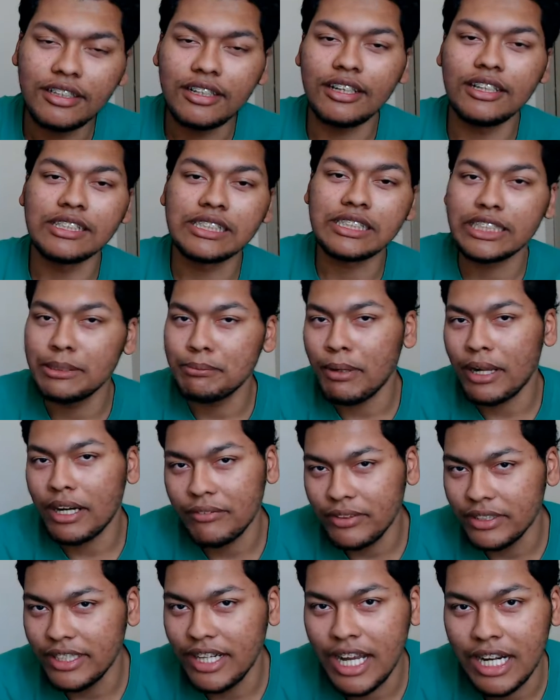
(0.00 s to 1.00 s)
sleep out of
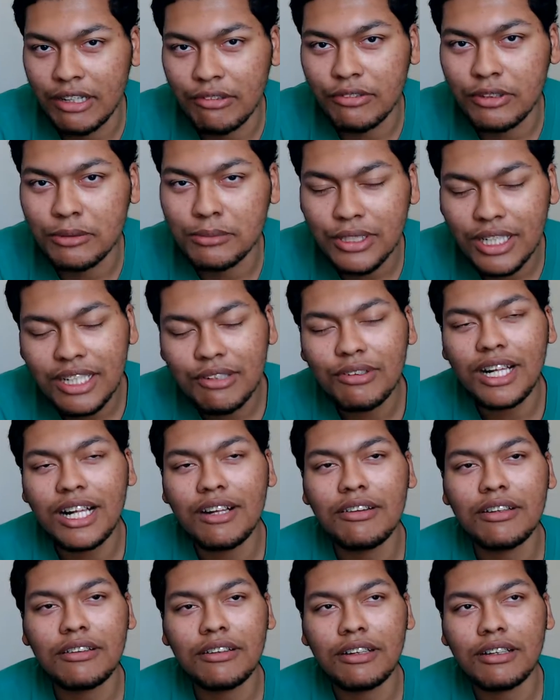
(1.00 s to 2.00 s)
a dining room, so I didn't have